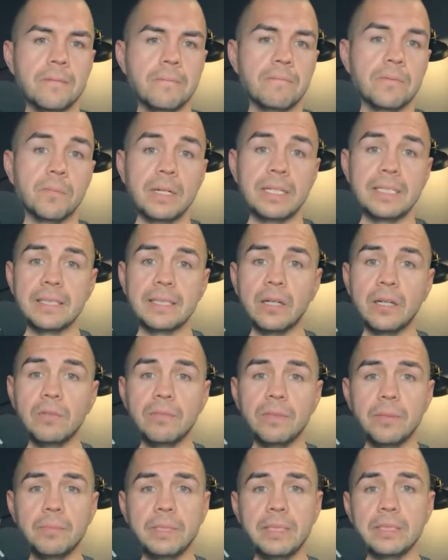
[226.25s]
For
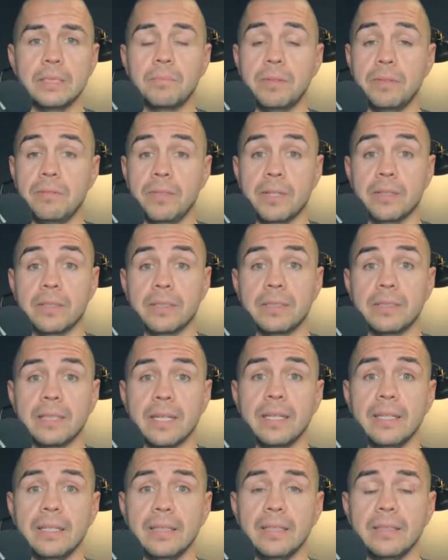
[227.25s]
myself, I mean, it's been very
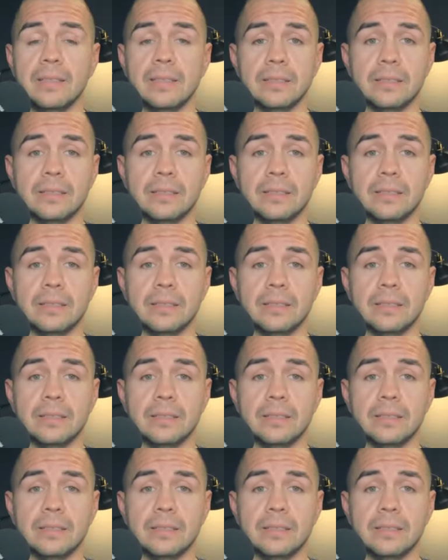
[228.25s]
exciting.